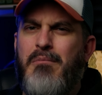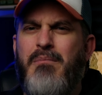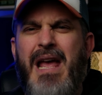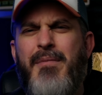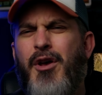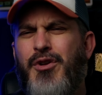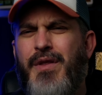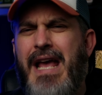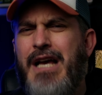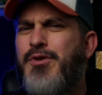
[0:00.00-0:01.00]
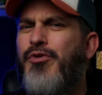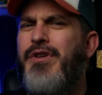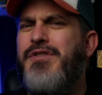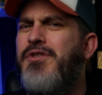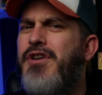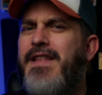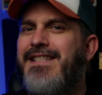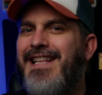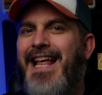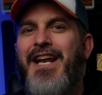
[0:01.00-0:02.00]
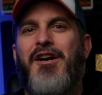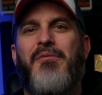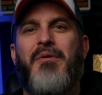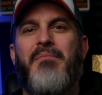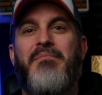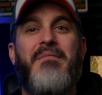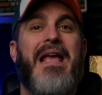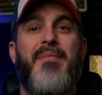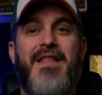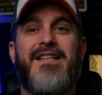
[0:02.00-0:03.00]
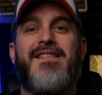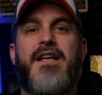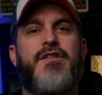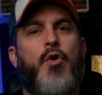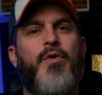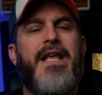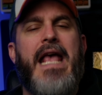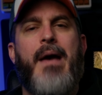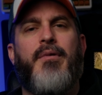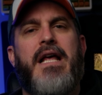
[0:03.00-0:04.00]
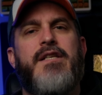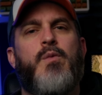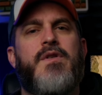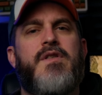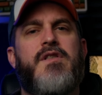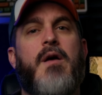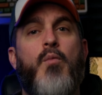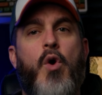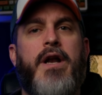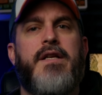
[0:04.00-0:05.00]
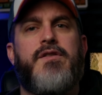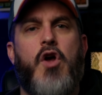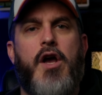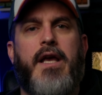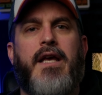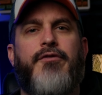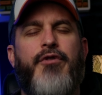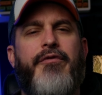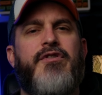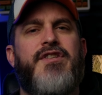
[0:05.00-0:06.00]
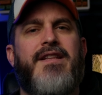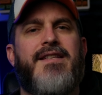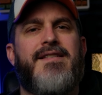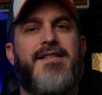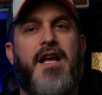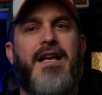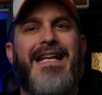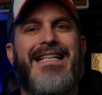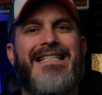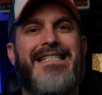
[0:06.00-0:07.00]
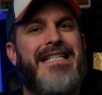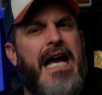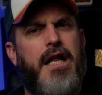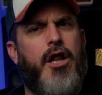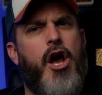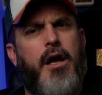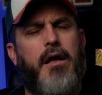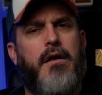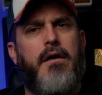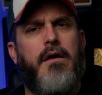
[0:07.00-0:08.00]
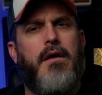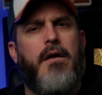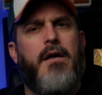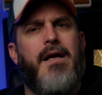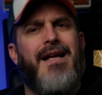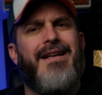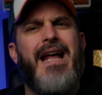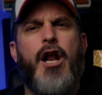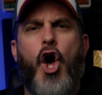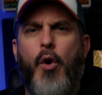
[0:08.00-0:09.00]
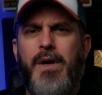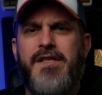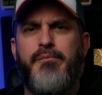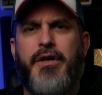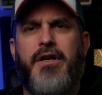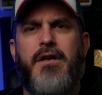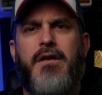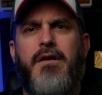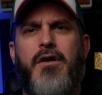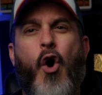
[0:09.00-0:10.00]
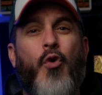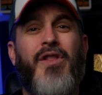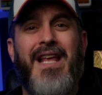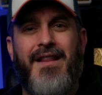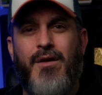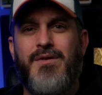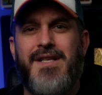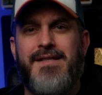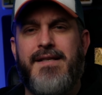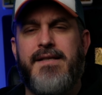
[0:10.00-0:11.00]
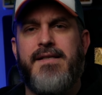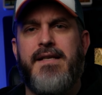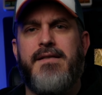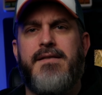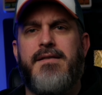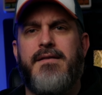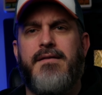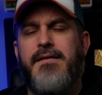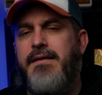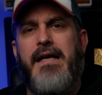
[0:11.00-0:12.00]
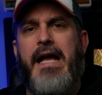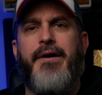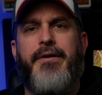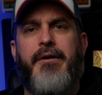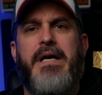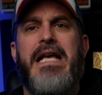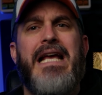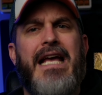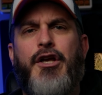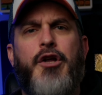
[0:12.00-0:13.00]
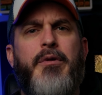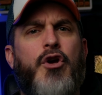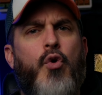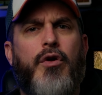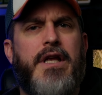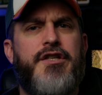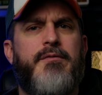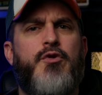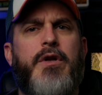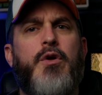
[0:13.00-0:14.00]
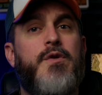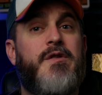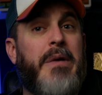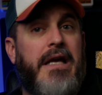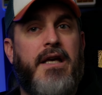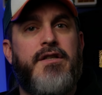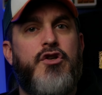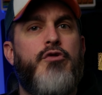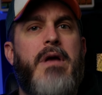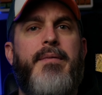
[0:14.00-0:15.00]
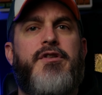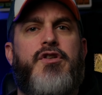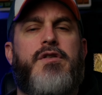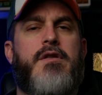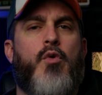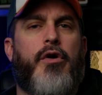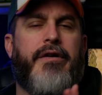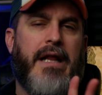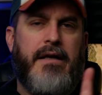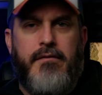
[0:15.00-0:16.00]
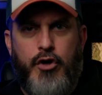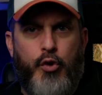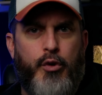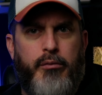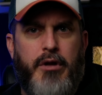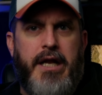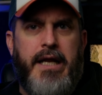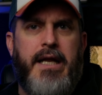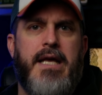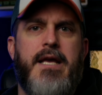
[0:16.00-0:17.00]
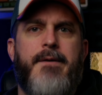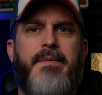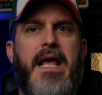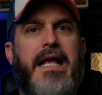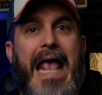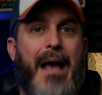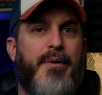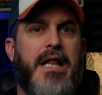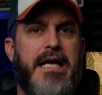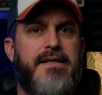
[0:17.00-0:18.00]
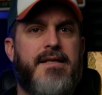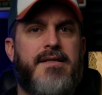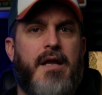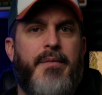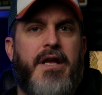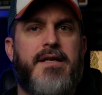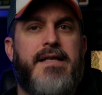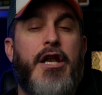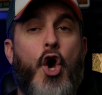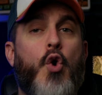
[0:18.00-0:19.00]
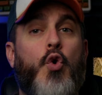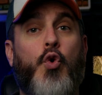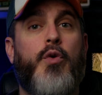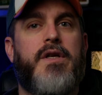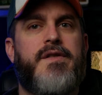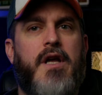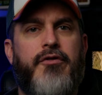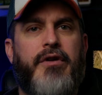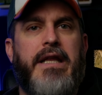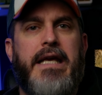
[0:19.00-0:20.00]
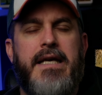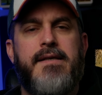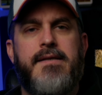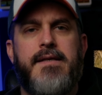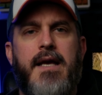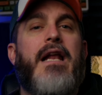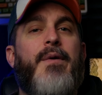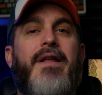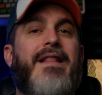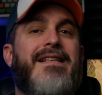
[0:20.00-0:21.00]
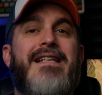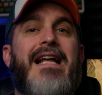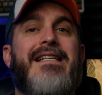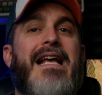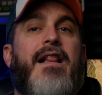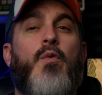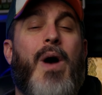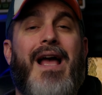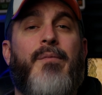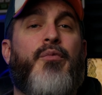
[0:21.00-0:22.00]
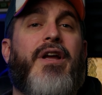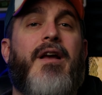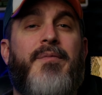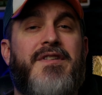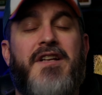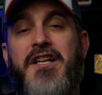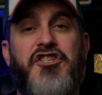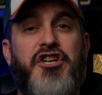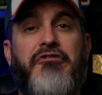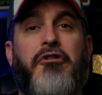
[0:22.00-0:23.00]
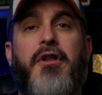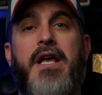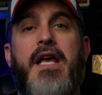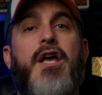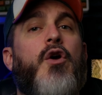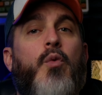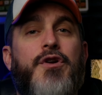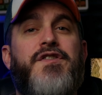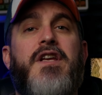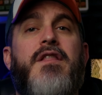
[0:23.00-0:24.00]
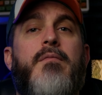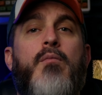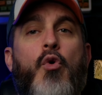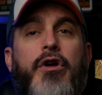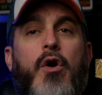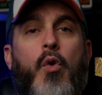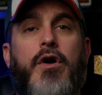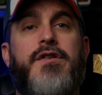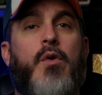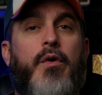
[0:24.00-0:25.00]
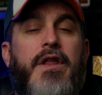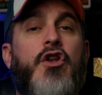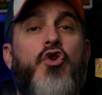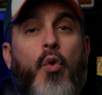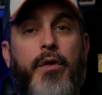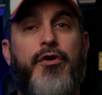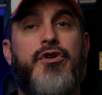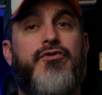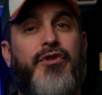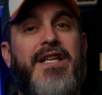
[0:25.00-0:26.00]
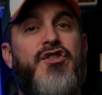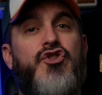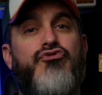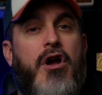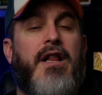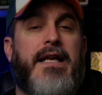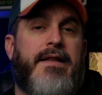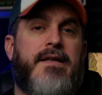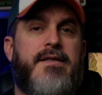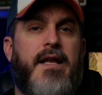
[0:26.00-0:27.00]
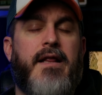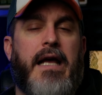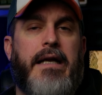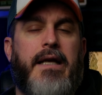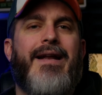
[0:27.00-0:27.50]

Maybe I'll do the actual research on this later, but maybe the sun is only capitalized when someone is talking and referencing the sun in dialogue. Not always, but only in those instances? I don't know. It could be a correlation between who's speaking too. Maybe it's just the more like noble-blooded that capitalize the sun because they know who the sun really is. Anyway, that's not exactly why I'm bringing up the sun in general we're seeing the Moria orcs or the Northerners really struggling in the sunlight.